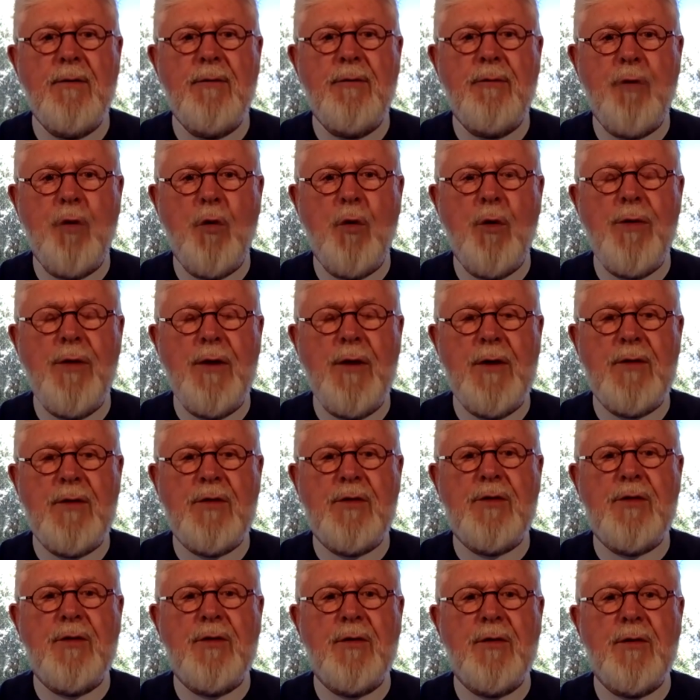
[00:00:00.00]
for
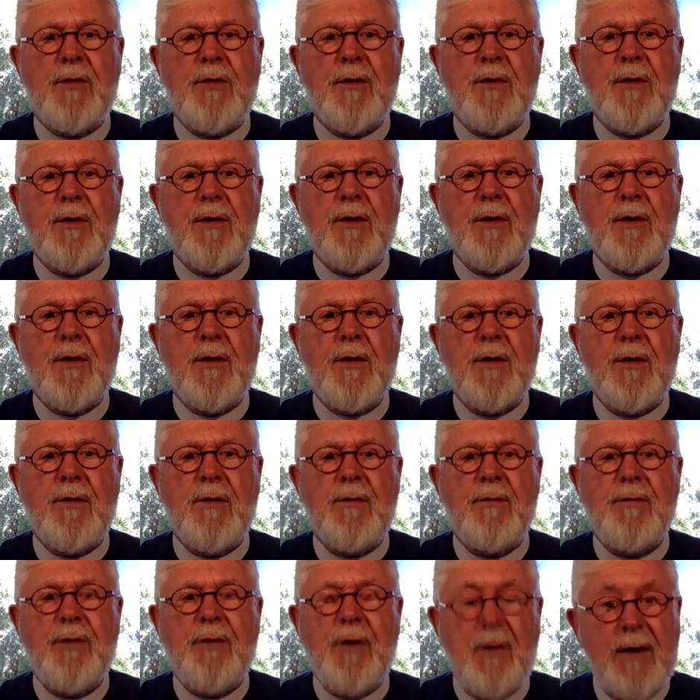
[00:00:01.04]
this
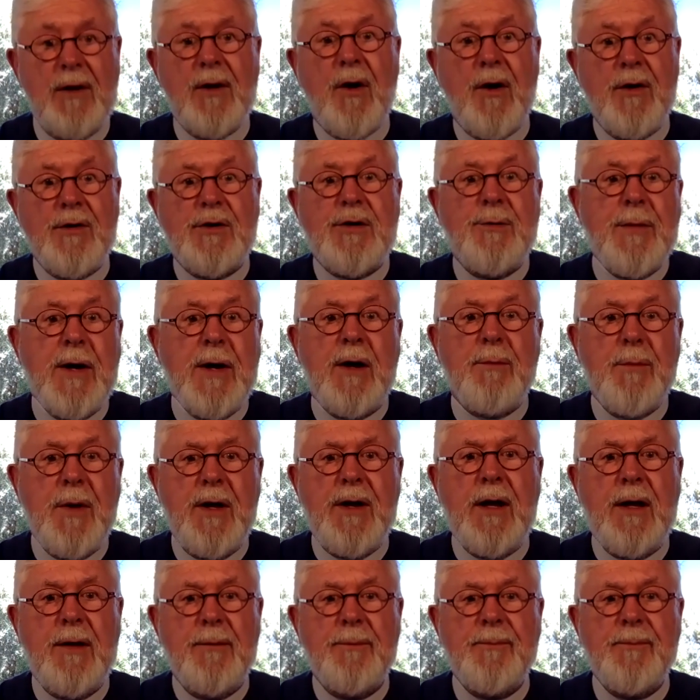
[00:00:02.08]
very large amount of money.